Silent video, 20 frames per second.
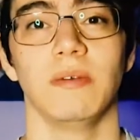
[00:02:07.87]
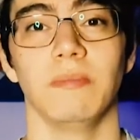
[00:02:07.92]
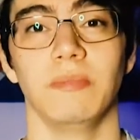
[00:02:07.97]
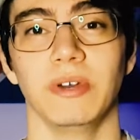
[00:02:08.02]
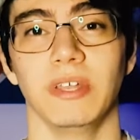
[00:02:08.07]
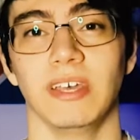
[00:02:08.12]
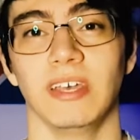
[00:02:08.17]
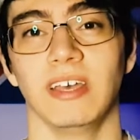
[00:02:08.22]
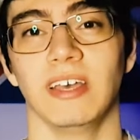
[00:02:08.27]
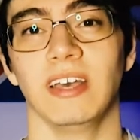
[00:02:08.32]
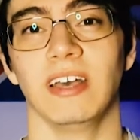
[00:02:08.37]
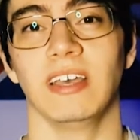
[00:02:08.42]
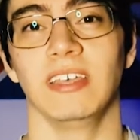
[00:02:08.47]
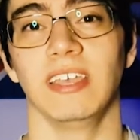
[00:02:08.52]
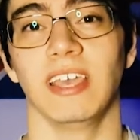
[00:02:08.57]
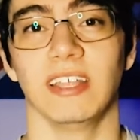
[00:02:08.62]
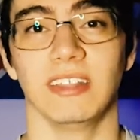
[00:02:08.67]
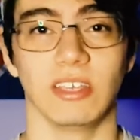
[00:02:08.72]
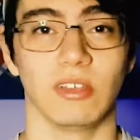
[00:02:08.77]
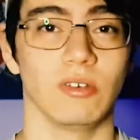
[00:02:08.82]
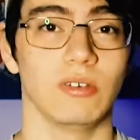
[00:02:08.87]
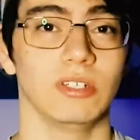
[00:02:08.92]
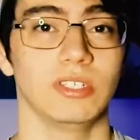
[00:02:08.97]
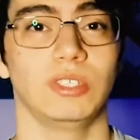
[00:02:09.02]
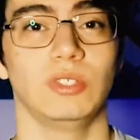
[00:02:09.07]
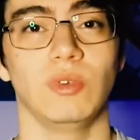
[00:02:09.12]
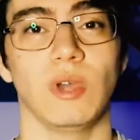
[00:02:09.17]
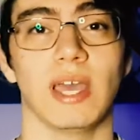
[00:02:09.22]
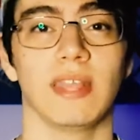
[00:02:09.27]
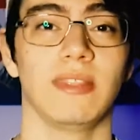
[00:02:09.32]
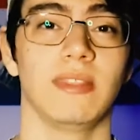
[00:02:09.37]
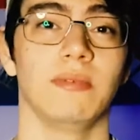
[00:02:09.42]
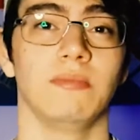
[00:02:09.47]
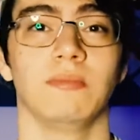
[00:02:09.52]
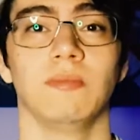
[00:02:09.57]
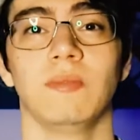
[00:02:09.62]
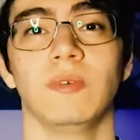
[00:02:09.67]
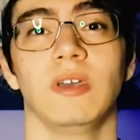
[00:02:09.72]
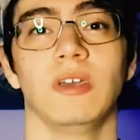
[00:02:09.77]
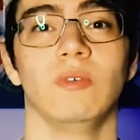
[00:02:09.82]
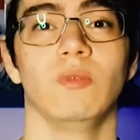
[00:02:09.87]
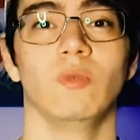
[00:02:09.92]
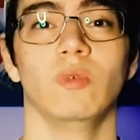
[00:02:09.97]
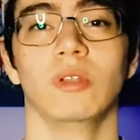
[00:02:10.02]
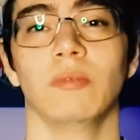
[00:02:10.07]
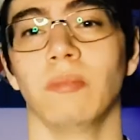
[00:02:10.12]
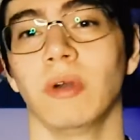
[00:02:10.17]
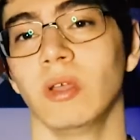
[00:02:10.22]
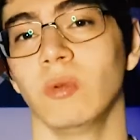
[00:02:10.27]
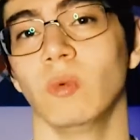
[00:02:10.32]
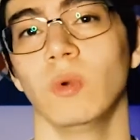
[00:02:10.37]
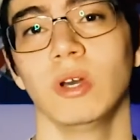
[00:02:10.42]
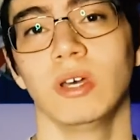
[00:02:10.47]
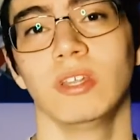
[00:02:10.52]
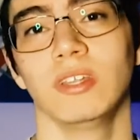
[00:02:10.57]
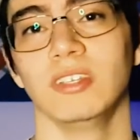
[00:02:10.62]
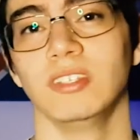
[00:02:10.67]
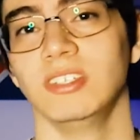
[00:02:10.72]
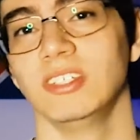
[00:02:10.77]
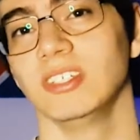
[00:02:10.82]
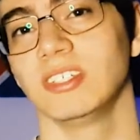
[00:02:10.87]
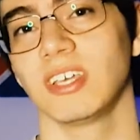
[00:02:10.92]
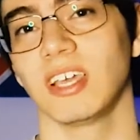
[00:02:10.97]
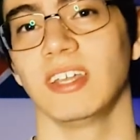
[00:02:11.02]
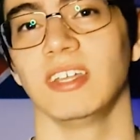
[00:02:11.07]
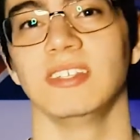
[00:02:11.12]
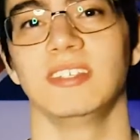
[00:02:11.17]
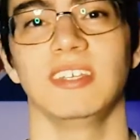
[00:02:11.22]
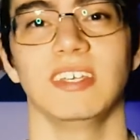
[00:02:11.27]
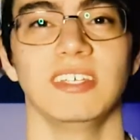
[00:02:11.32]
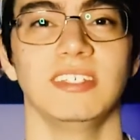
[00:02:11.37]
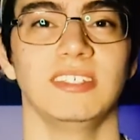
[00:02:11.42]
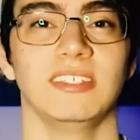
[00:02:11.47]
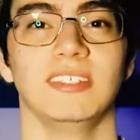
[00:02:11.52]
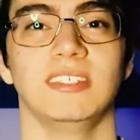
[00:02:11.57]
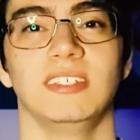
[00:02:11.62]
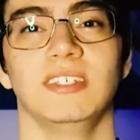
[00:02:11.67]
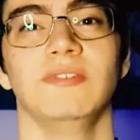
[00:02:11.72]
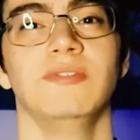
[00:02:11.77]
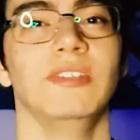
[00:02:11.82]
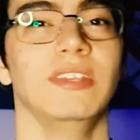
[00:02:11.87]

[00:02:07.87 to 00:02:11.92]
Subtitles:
But yeah, the goal is to add them one by one and just kind of test to see